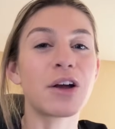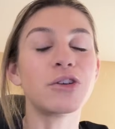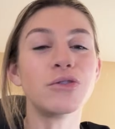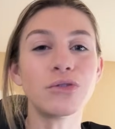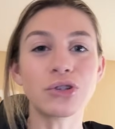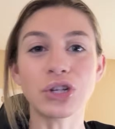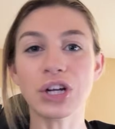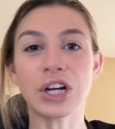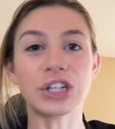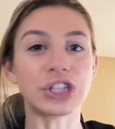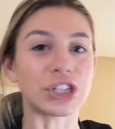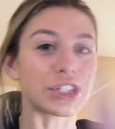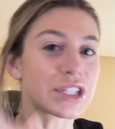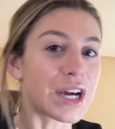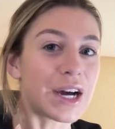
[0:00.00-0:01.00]
Usually I'll
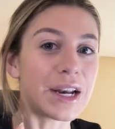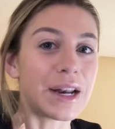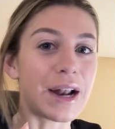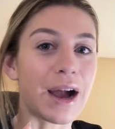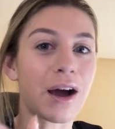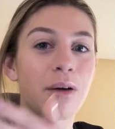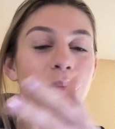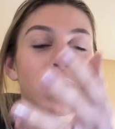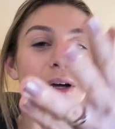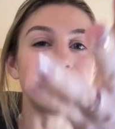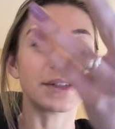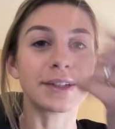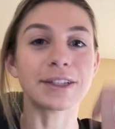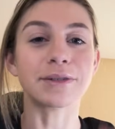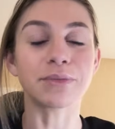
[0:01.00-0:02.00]
just cut it out, but
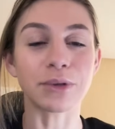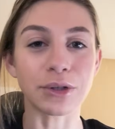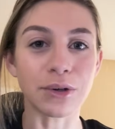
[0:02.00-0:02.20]
since we're